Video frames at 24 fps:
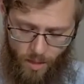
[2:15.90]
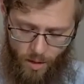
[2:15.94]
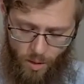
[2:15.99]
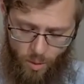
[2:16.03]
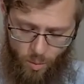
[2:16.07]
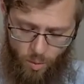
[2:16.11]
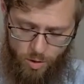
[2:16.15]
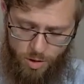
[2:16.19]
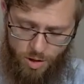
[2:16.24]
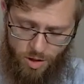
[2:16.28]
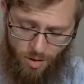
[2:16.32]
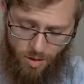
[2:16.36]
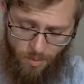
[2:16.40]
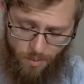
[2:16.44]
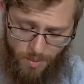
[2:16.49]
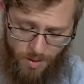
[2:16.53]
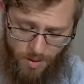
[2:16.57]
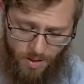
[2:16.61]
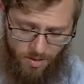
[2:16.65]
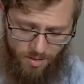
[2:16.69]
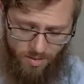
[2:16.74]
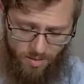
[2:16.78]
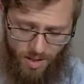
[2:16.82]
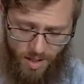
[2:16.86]
which
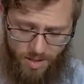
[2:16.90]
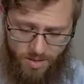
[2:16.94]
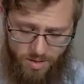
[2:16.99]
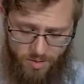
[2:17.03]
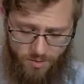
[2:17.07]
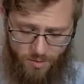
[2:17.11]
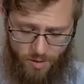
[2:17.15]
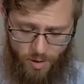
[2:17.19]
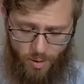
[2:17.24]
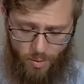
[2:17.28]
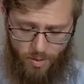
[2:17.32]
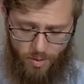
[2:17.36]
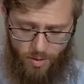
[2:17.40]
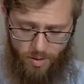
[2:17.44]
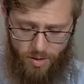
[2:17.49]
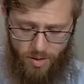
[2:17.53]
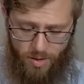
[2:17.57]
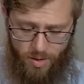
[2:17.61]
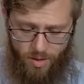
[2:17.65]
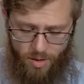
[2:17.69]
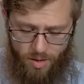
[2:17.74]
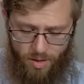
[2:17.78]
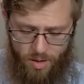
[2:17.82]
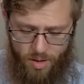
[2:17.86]
appear less
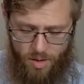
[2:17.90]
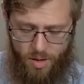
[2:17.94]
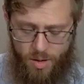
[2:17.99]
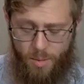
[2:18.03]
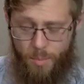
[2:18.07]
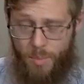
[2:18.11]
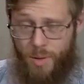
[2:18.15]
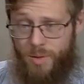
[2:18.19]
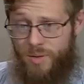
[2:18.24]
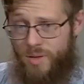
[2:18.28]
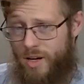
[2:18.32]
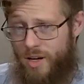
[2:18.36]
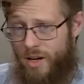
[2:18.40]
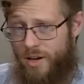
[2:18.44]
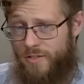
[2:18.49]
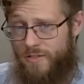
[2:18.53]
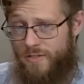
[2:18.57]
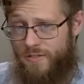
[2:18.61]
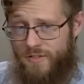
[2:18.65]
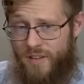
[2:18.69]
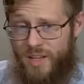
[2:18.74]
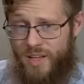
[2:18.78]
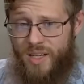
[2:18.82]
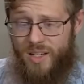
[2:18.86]
frequently, but they are
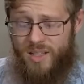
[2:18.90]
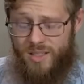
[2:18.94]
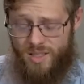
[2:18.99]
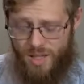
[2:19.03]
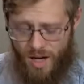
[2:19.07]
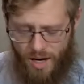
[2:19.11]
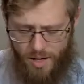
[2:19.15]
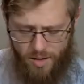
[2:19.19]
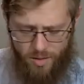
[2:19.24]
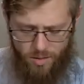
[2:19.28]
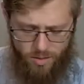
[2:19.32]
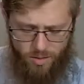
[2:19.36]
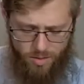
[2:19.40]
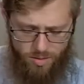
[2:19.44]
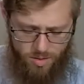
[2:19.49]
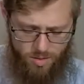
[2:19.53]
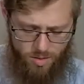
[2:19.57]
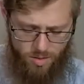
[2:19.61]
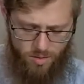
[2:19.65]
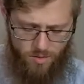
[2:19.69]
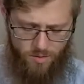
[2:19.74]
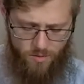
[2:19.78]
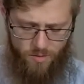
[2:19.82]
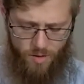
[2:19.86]
fitting
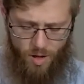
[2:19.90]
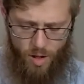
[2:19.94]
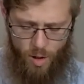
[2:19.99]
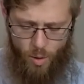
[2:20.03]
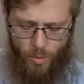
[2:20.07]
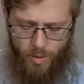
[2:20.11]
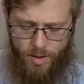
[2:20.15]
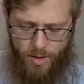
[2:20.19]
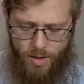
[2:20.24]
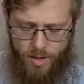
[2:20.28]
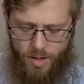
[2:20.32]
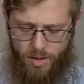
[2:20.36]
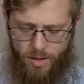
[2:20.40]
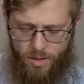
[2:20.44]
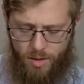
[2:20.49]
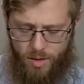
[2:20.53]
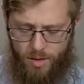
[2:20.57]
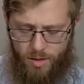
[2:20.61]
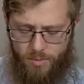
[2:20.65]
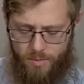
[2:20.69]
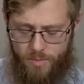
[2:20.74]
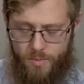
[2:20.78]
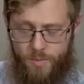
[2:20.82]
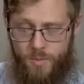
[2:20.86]
titles following a
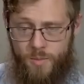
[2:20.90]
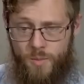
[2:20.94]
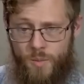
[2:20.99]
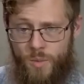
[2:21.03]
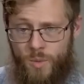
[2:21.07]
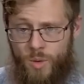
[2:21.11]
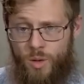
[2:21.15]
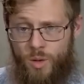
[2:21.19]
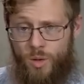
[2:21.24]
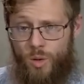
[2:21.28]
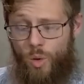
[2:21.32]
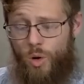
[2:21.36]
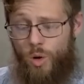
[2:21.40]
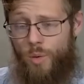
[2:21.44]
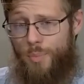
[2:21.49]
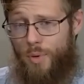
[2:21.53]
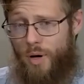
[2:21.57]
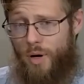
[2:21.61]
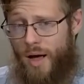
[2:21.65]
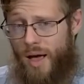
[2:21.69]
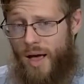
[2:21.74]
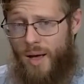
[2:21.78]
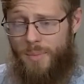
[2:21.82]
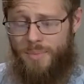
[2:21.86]
healing. Or
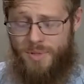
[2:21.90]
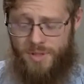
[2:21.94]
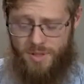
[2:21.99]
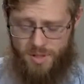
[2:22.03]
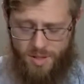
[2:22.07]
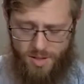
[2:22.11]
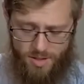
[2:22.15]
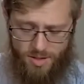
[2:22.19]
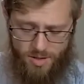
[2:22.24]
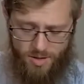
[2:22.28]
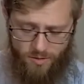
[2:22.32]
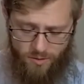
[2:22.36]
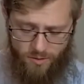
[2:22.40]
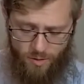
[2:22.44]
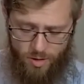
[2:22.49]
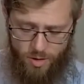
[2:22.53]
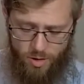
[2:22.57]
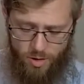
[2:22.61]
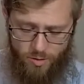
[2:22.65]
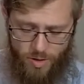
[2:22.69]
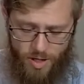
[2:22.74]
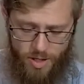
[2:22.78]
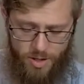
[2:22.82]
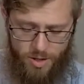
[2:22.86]
perhaps in his
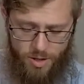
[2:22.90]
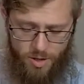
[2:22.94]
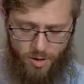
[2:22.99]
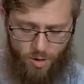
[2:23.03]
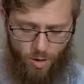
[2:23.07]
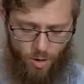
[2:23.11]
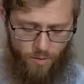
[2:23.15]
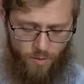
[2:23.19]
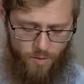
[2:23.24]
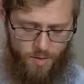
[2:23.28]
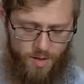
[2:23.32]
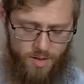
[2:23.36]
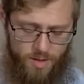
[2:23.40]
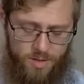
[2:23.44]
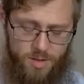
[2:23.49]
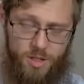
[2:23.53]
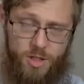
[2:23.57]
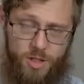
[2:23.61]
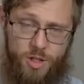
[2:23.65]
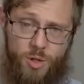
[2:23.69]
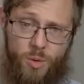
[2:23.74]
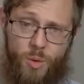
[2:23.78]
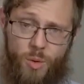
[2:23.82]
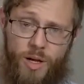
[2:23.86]
frustration over the
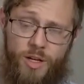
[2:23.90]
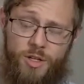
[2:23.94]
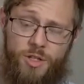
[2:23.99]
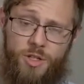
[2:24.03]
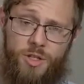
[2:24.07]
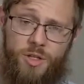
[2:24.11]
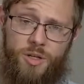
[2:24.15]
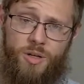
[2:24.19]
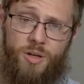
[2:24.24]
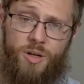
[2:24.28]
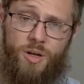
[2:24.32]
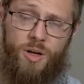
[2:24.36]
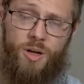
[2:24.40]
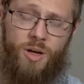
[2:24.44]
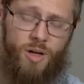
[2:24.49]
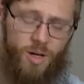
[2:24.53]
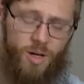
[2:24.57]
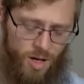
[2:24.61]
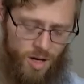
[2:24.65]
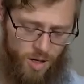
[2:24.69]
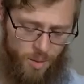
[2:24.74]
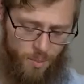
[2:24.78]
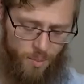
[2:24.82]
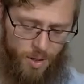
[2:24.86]
situation,
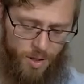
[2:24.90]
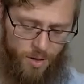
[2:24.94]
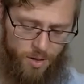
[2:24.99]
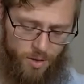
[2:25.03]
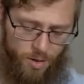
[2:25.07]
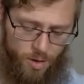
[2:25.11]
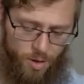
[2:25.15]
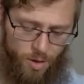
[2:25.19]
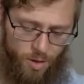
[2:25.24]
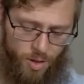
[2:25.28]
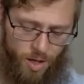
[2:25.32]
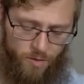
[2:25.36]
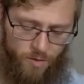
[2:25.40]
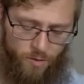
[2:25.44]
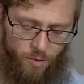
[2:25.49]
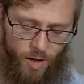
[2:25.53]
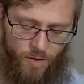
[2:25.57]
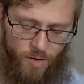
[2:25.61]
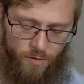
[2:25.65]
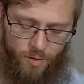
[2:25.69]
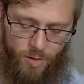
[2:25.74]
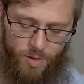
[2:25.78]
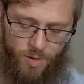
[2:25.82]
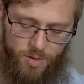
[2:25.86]
Peter could have
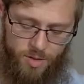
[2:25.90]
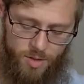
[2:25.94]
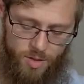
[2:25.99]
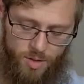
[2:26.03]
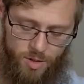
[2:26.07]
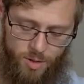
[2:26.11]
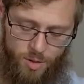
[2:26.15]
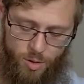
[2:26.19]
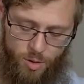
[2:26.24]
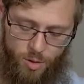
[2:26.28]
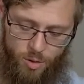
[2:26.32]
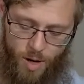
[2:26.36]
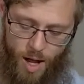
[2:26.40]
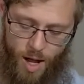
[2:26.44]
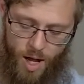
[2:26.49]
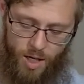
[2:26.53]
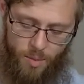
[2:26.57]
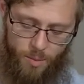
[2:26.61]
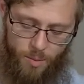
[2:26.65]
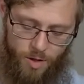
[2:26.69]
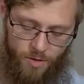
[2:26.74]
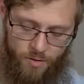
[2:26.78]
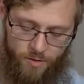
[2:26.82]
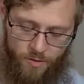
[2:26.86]
referenced
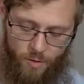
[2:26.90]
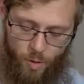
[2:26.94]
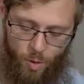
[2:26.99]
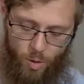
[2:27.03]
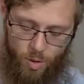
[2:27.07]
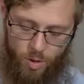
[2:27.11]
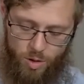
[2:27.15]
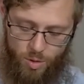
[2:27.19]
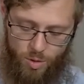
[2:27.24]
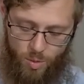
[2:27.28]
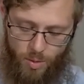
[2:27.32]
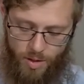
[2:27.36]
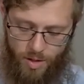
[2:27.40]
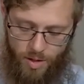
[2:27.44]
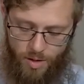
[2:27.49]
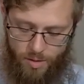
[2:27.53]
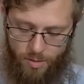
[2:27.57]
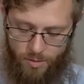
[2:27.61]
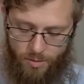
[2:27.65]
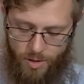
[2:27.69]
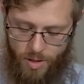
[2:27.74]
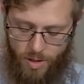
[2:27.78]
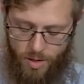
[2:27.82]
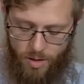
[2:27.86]
Deuteronomy
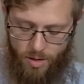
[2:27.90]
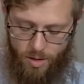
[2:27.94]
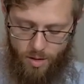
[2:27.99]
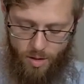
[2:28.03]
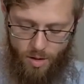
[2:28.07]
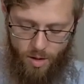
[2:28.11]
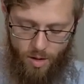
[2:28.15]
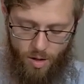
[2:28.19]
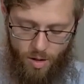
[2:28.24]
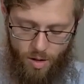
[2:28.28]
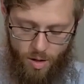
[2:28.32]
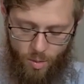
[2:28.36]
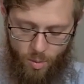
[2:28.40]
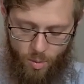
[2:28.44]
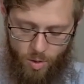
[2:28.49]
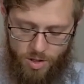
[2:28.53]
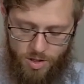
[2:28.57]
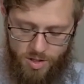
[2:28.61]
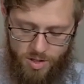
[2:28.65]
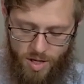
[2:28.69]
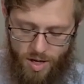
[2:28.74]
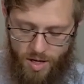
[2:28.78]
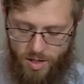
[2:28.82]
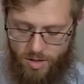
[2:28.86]
4:23, which
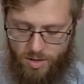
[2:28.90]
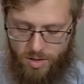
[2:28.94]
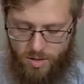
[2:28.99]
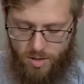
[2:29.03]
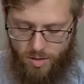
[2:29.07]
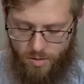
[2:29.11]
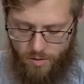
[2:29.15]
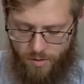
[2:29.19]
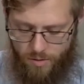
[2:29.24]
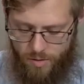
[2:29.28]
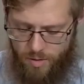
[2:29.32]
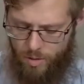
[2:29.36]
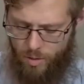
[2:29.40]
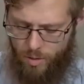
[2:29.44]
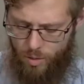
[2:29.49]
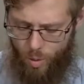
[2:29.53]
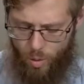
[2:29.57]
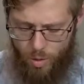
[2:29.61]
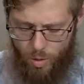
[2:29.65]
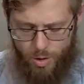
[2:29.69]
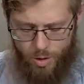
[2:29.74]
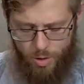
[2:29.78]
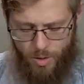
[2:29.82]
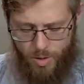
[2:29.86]
says, "For the
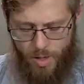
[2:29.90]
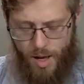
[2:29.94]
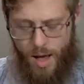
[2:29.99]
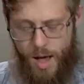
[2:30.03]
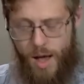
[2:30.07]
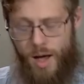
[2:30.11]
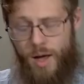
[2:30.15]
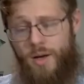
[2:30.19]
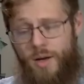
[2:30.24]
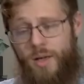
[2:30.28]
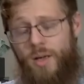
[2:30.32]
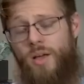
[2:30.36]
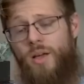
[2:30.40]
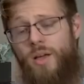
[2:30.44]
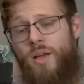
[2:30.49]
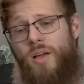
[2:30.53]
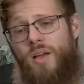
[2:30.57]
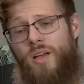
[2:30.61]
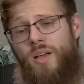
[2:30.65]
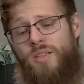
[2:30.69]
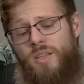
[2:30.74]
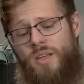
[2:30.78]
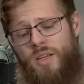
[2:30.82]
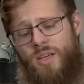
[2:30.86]
Lord your God
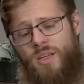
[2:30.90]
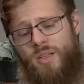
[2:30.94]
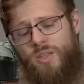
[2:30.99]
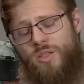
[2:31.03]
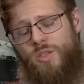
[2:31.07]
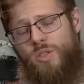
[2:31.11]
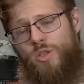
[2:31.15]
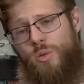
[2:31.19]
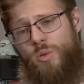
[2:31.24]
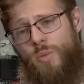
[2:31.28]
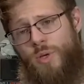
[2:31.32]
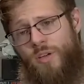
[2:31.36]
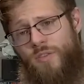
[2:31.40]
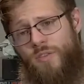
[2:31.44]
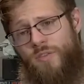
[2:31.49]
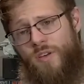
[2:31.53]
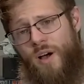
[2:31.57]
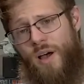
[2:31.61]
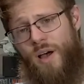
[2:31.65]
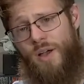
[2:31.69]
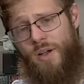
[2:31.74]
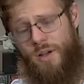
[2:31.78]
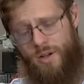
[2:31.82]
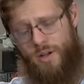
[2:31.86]
is a consuming
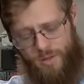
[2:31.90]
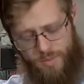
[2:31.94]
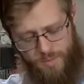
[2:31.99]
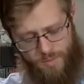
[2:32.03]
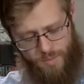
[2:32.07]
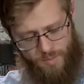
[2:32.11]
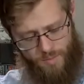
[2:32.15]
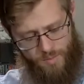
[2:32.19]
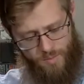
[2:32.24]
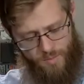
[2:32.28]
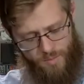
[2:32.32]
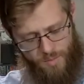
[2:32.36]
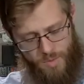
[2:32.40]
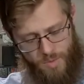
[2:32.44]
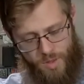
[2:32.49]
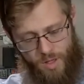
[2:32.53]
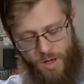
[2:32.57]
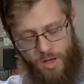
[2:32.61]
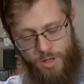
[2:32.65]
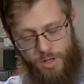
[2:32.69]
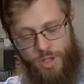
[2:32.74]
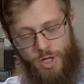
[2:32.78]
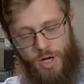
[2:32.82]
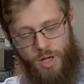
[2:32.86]
fire,
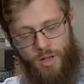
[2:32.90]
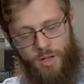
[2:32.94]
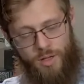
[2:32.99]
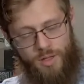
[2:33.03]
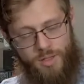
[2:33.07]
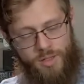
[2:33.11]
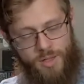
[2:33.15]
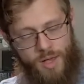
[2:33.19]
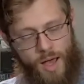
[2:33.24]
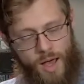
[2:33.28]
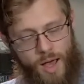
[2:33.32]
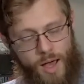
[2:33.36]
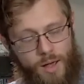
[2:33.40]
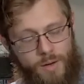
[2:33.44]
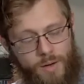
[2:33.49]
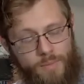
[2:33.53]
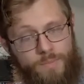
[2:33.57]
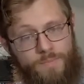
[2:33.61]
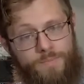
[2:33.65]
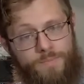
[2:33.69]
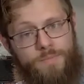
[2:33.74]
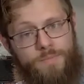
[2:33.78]
a jealous God."